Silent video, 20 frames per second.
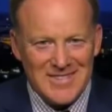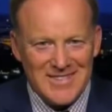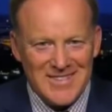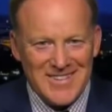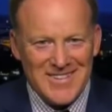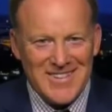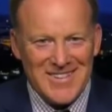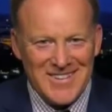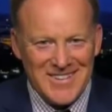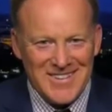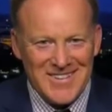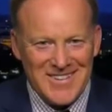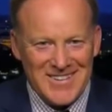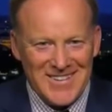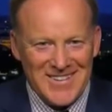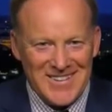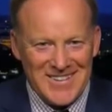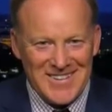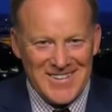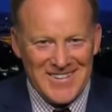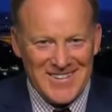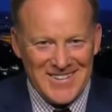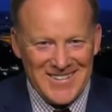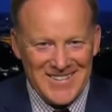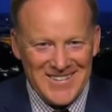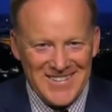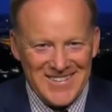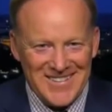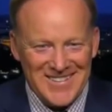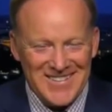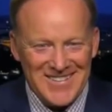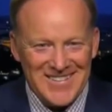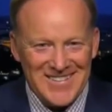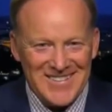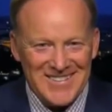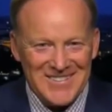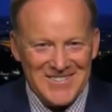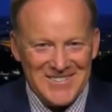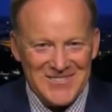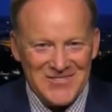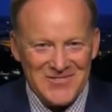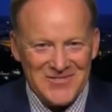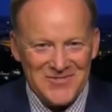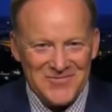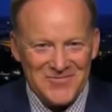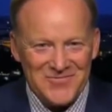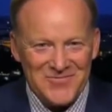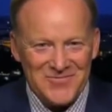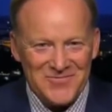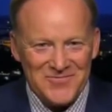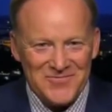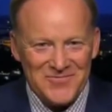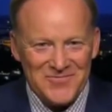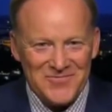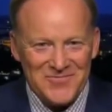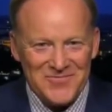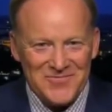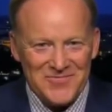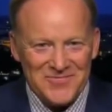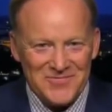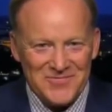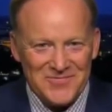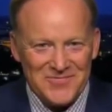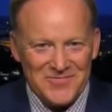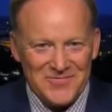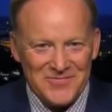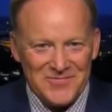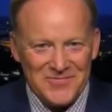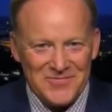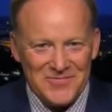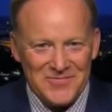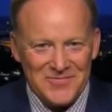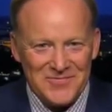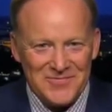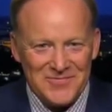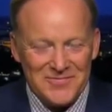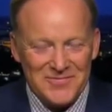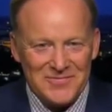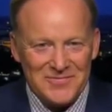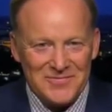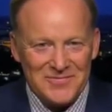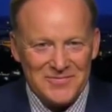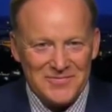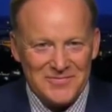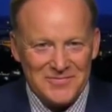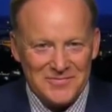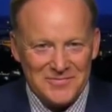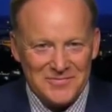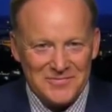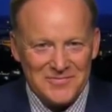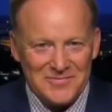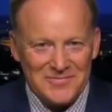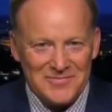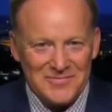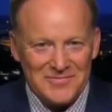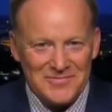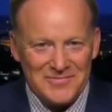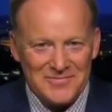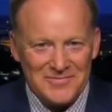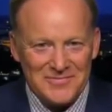(not speaking)